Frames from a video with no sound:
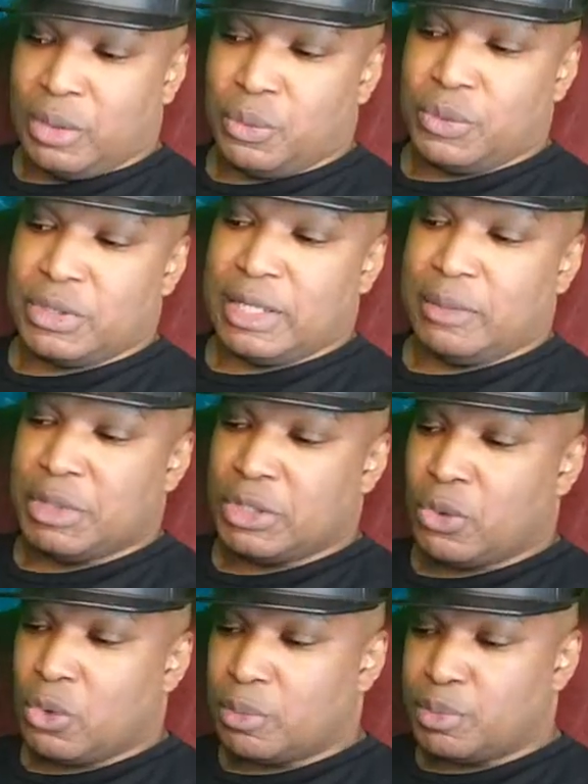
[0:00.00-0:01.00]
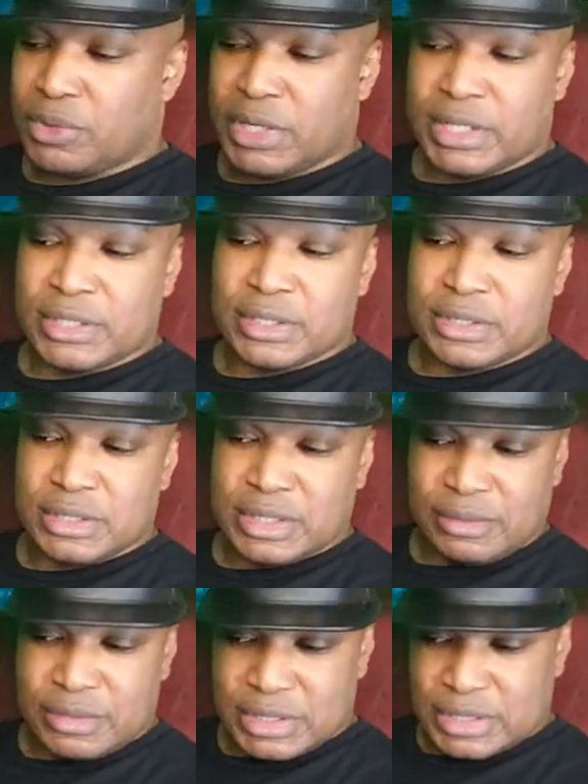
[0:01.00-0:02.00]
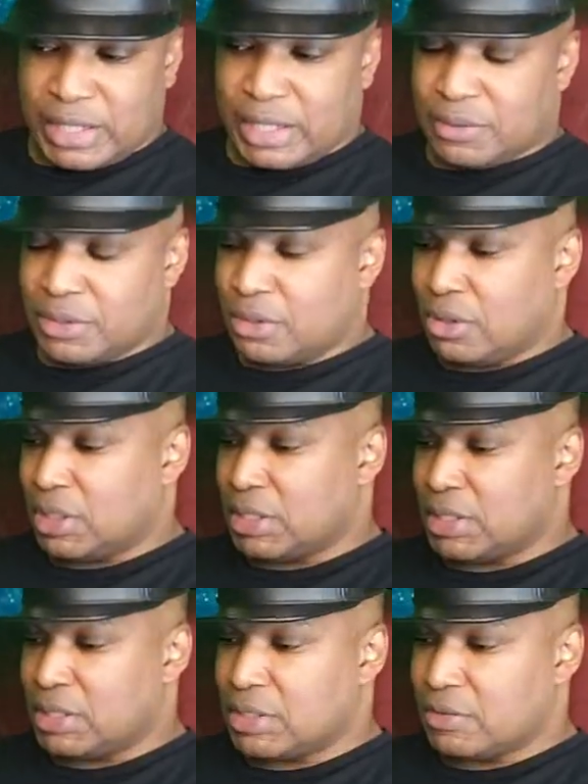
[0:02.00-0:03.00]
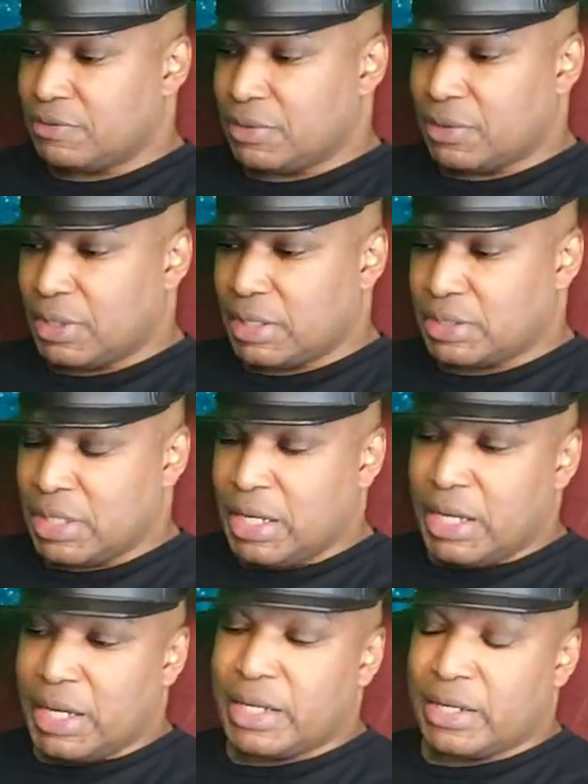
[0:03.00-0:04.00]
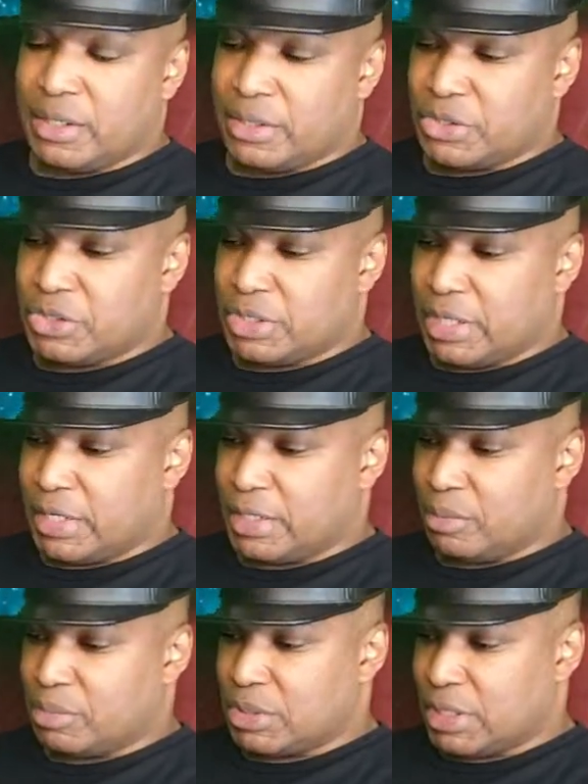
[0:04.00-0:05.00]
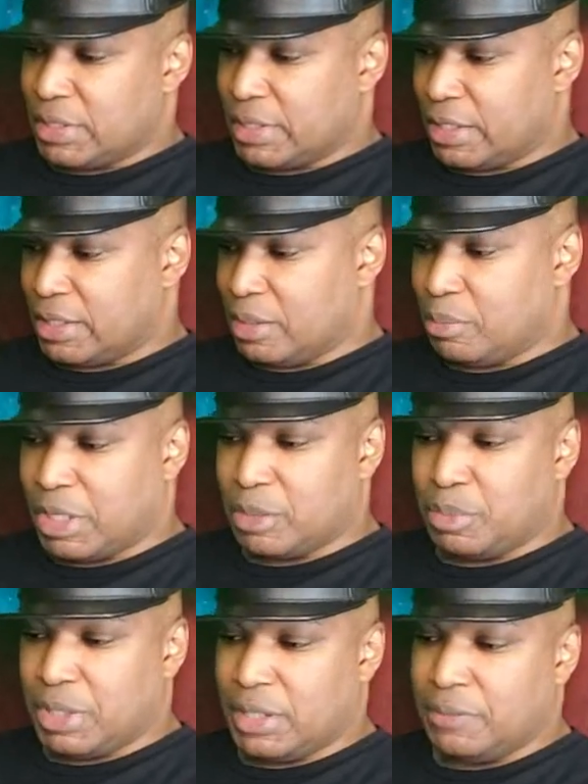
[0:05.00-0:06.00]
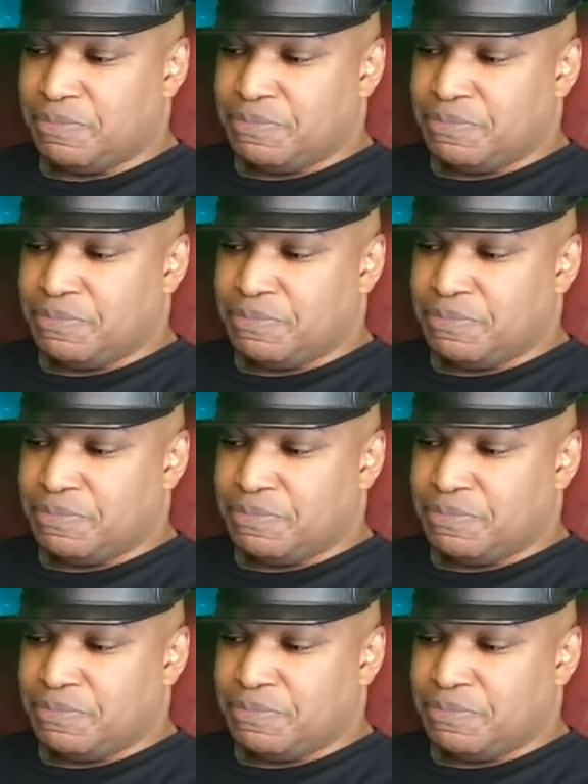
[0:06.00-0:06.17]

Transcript: with them incorporating the synth sound and all of these different things. I can understand them saying that they might be,